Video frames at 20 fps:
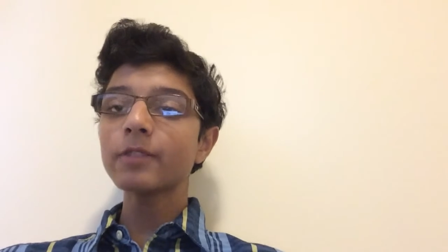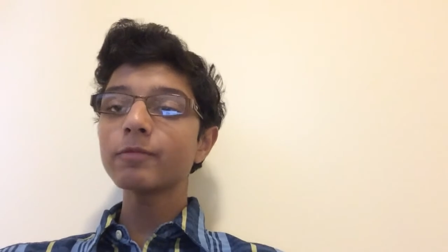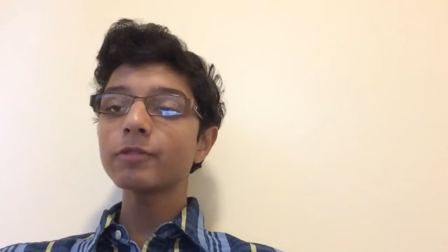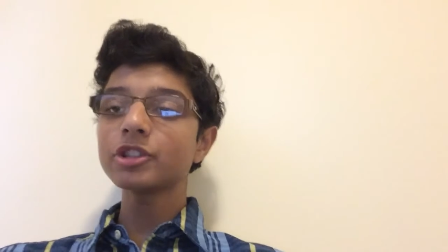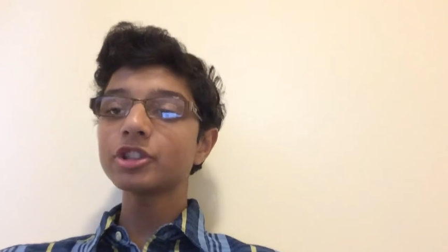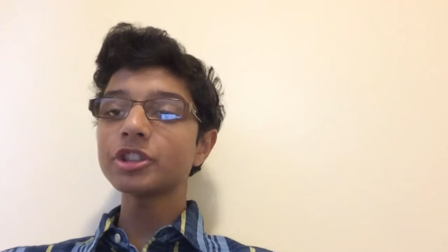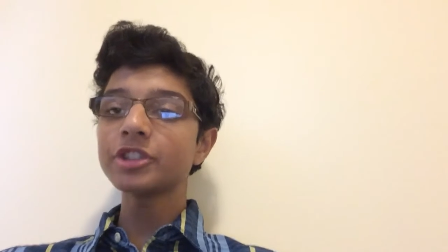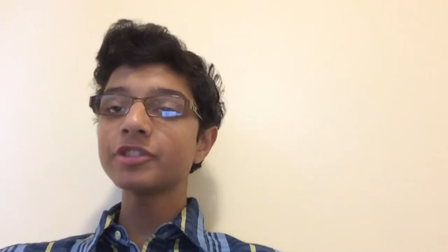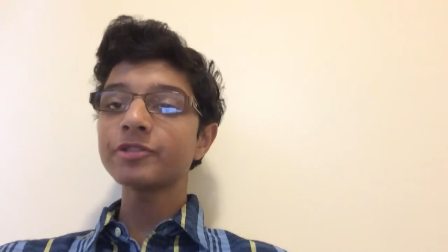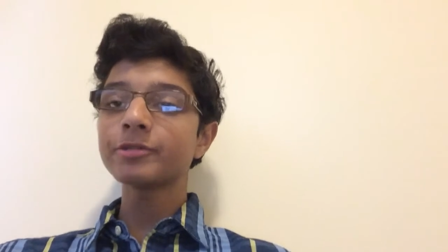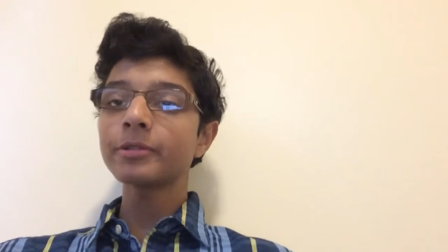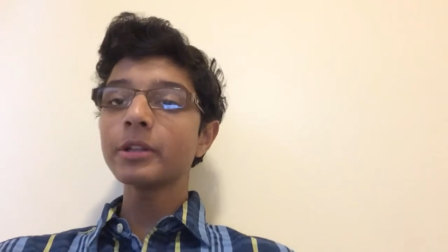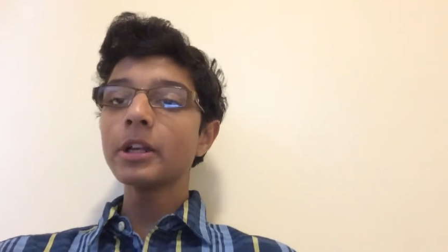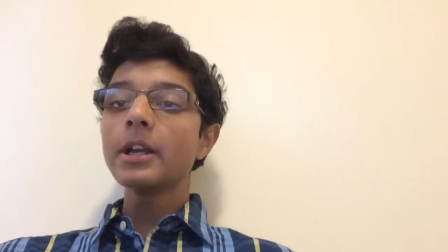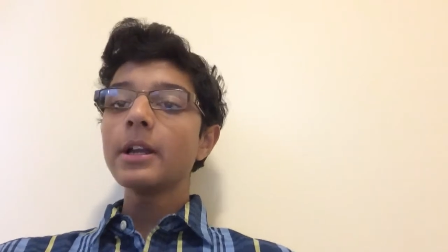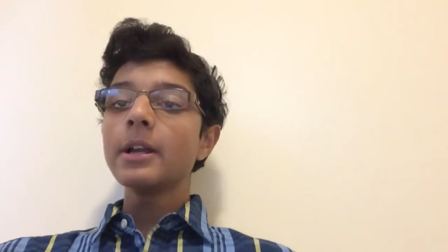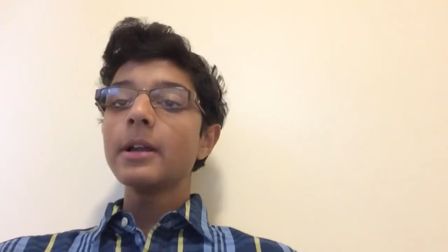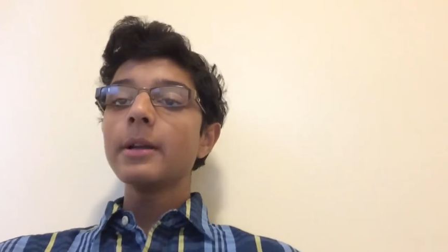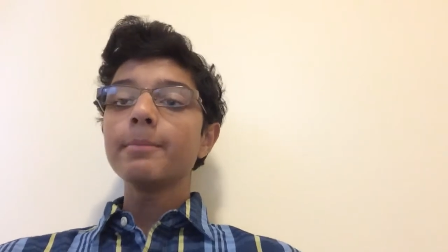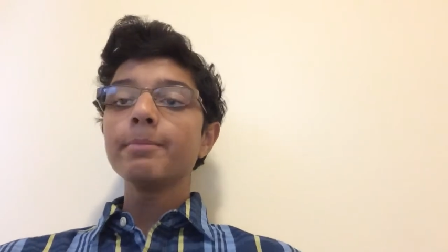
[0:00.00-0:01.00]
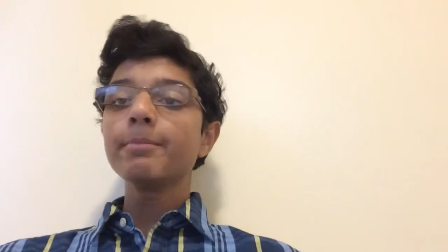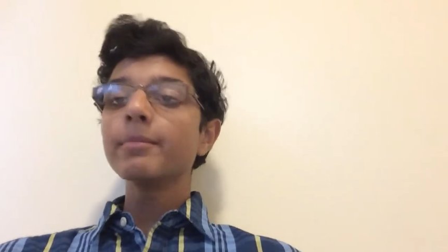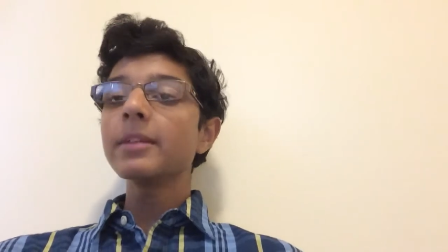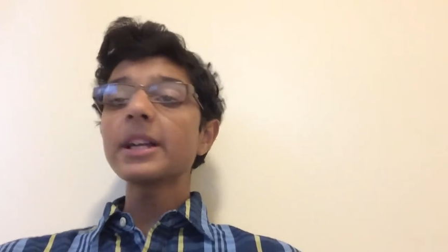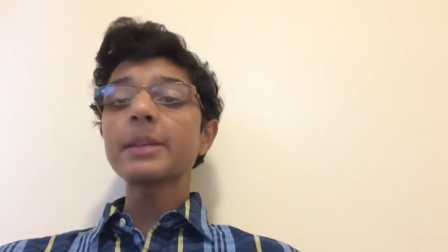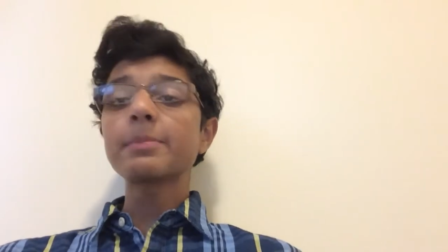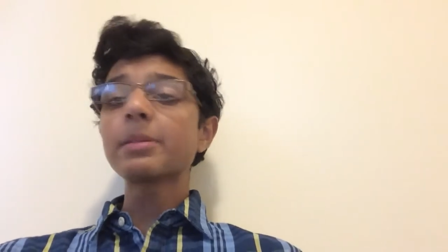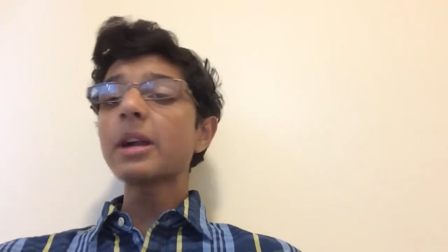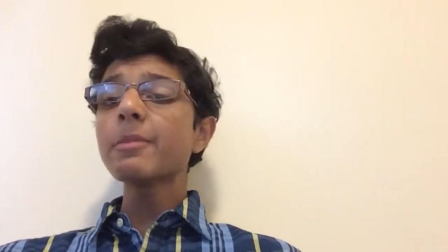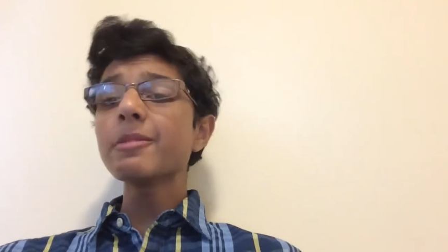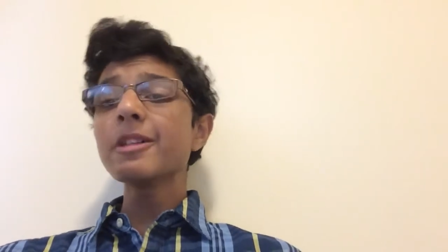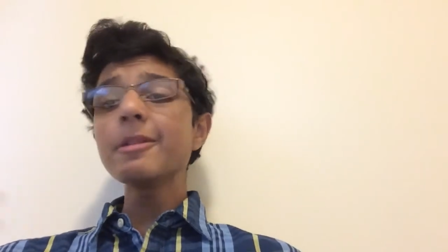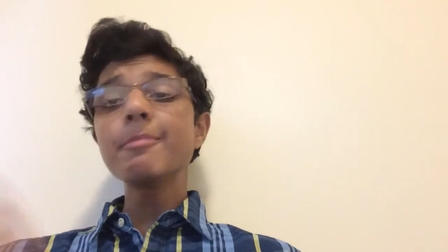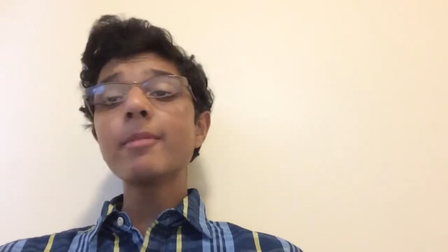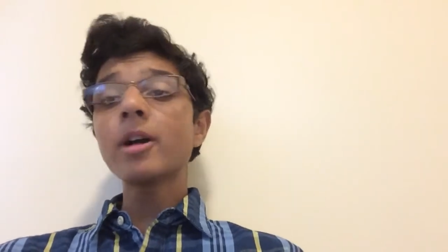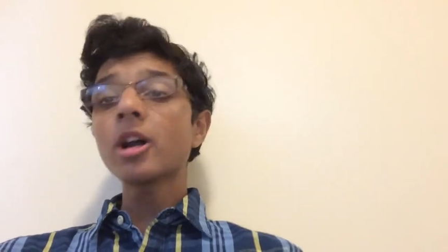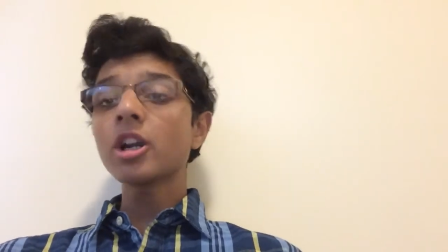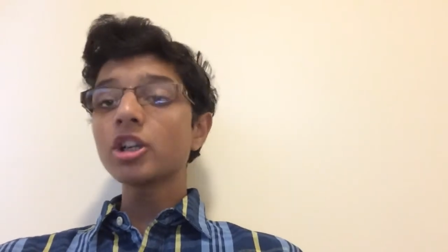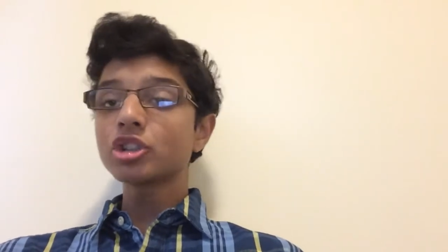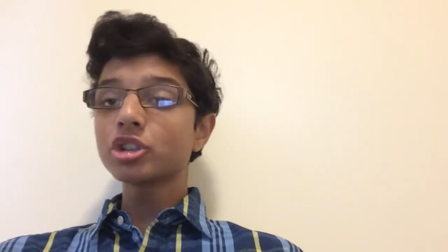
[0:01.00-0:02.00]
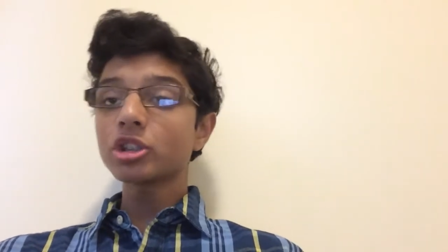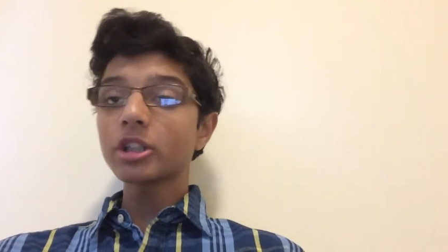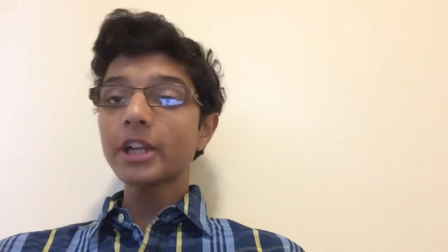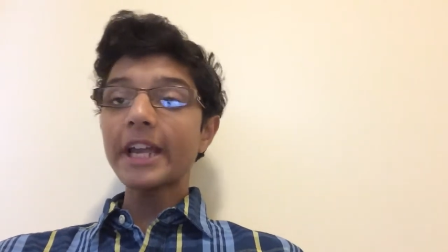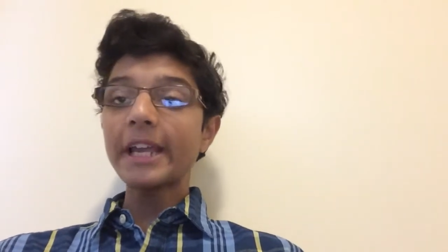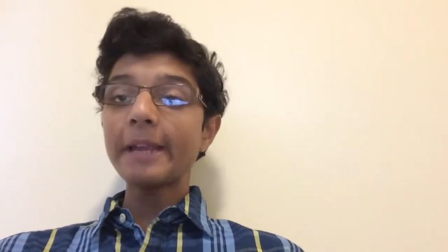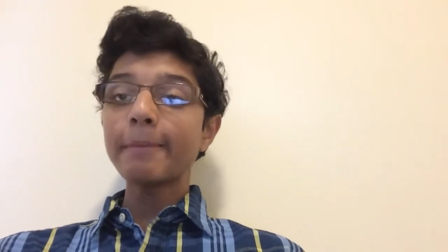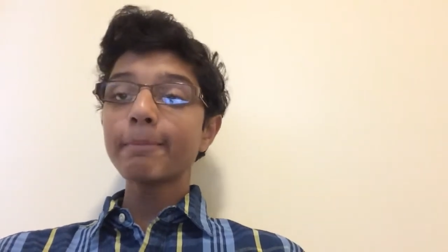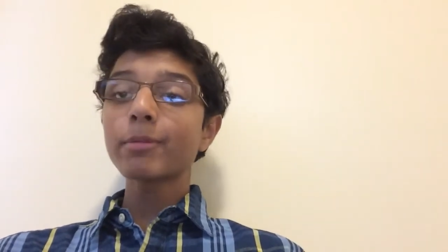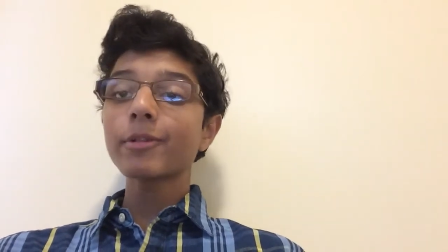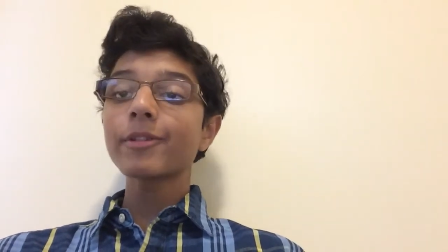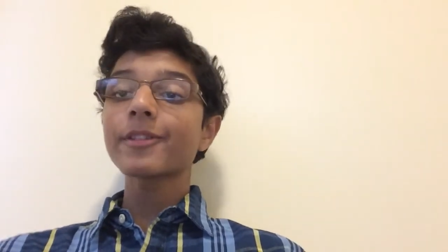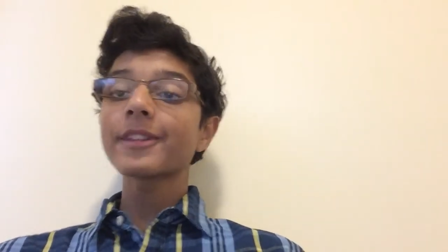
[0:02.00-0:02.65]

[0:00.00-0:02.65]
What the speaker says: which is like probably March or April.